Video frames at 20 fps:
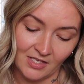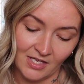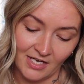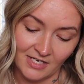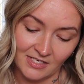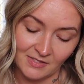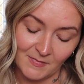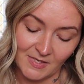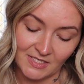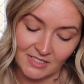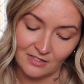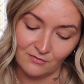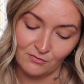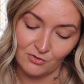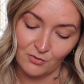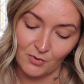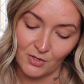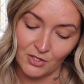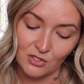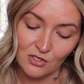and it's meant to give
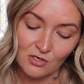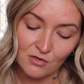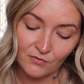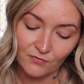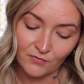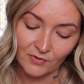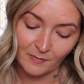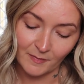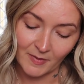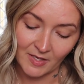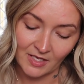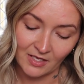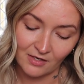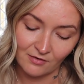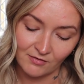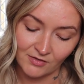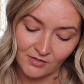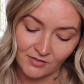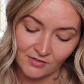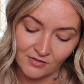you a youthful
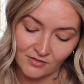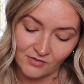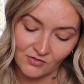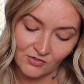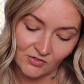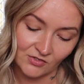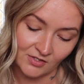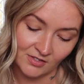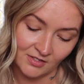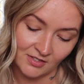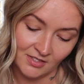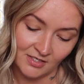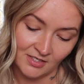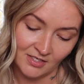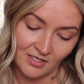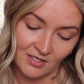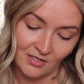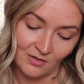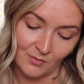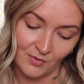appearance
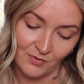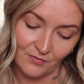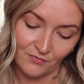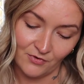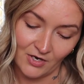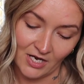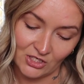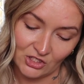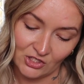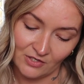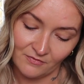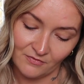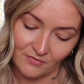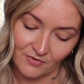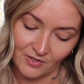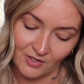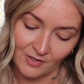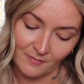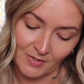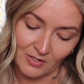with fresh and
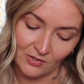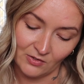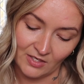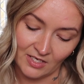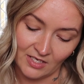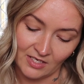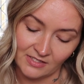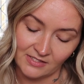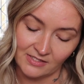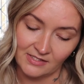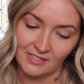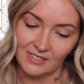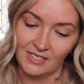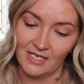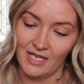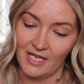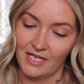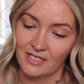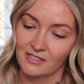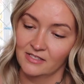firm looking
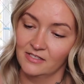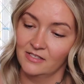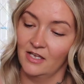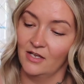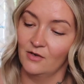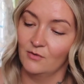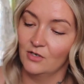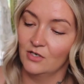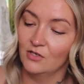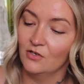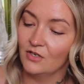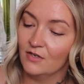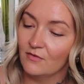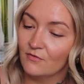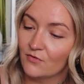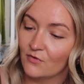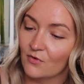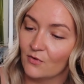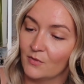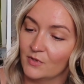skin. So looking
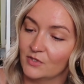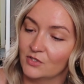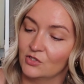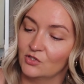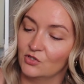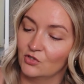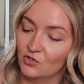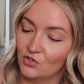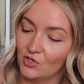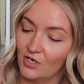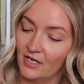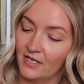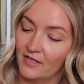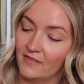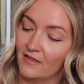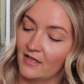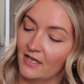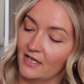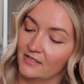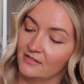forward to
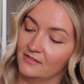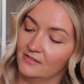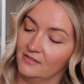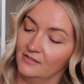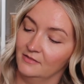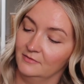trying this.